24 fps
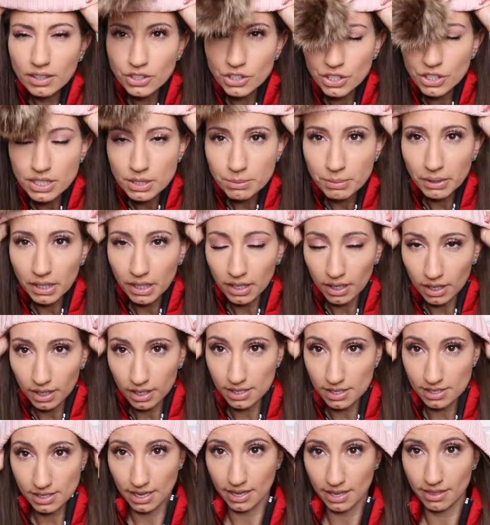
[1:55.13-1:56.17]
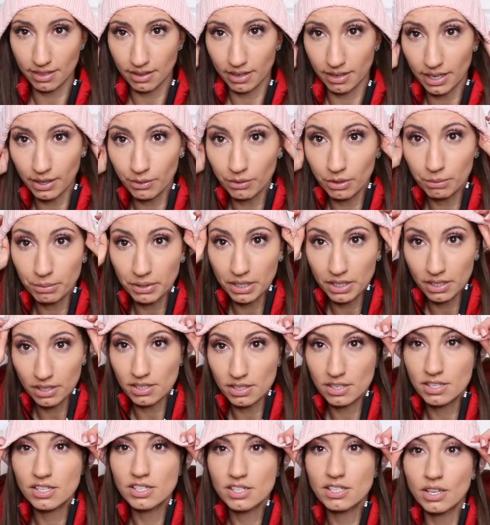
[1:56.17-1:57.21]
just because I thought it would be
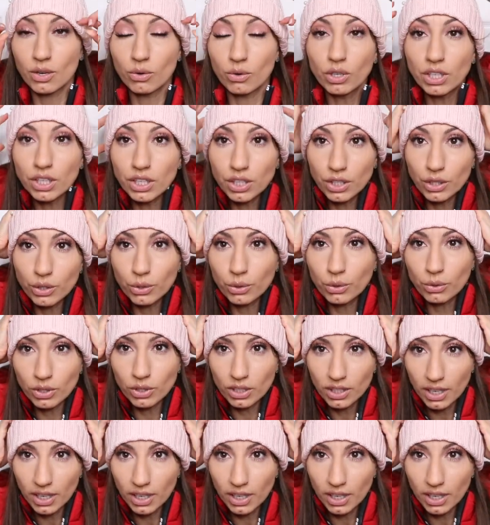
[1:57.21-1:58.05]
so cute.